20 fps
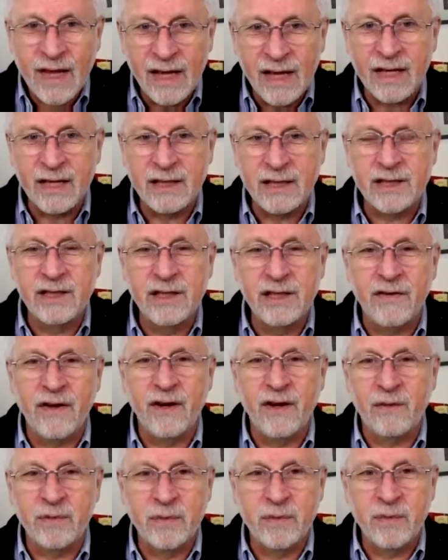and it's
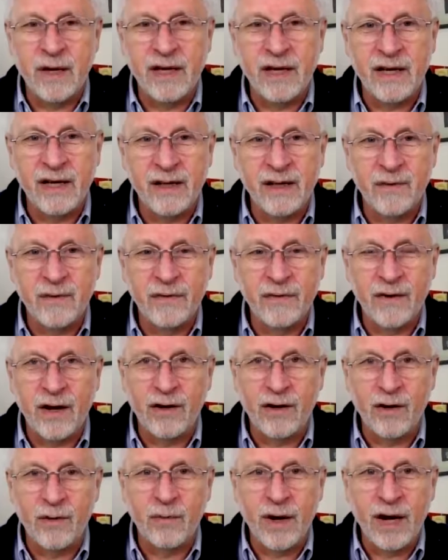developed by
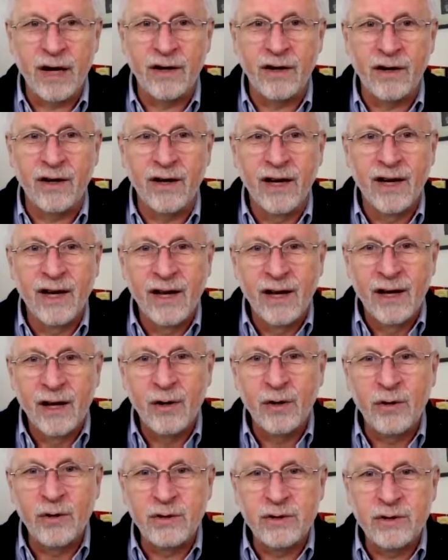Farrell Brenner,
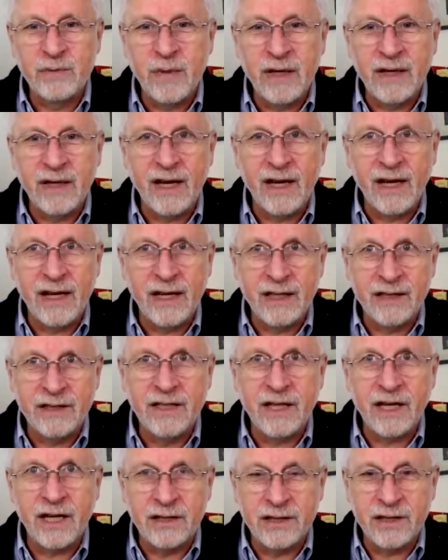who's been an
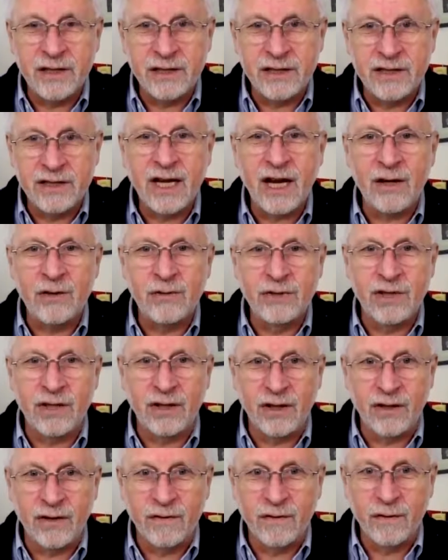addictions
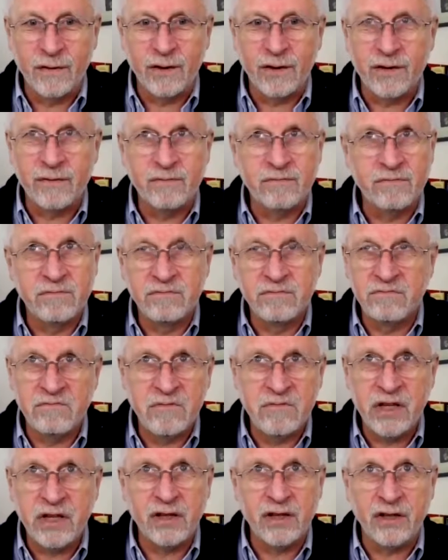counselor for
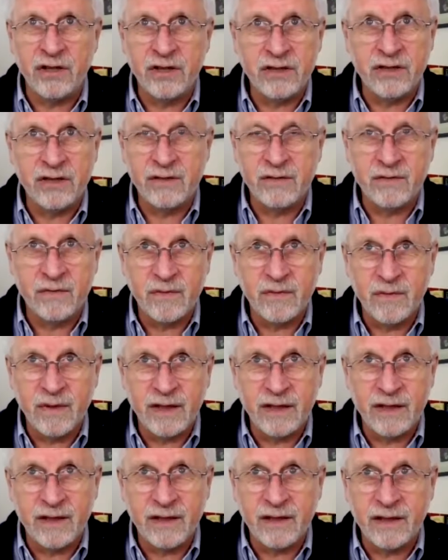years,
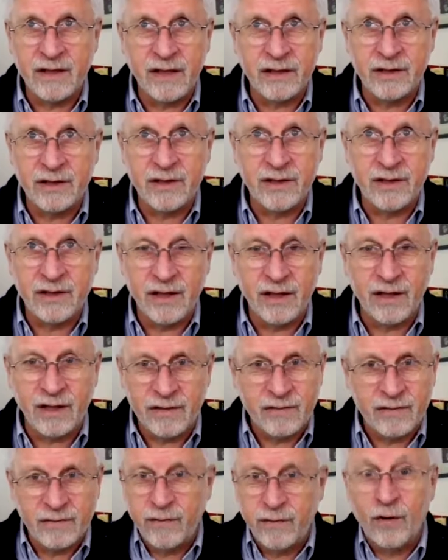like
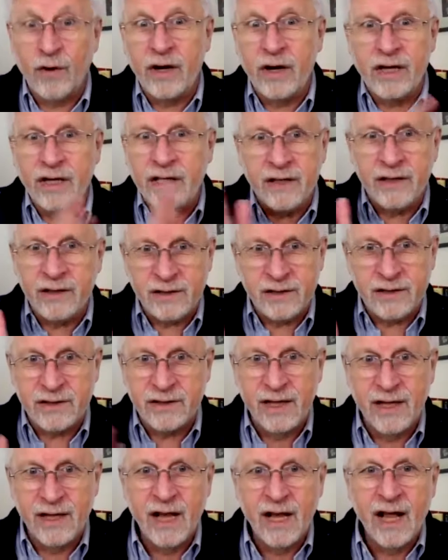40
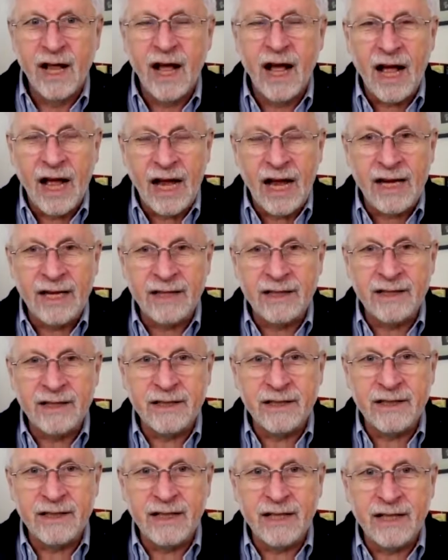years.
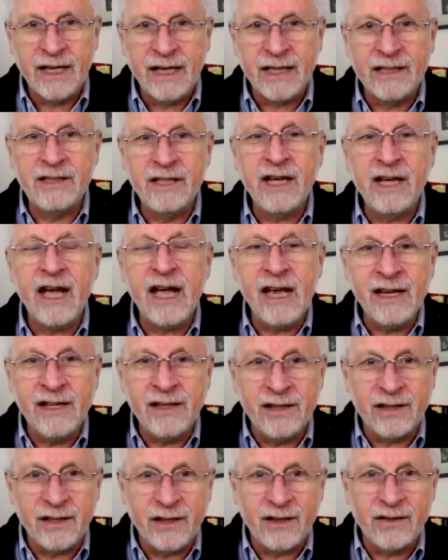And at the
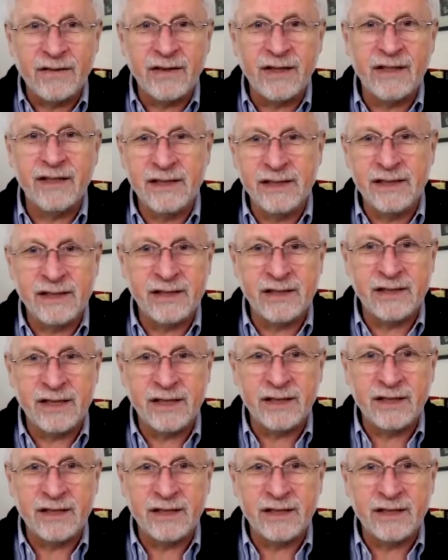end of his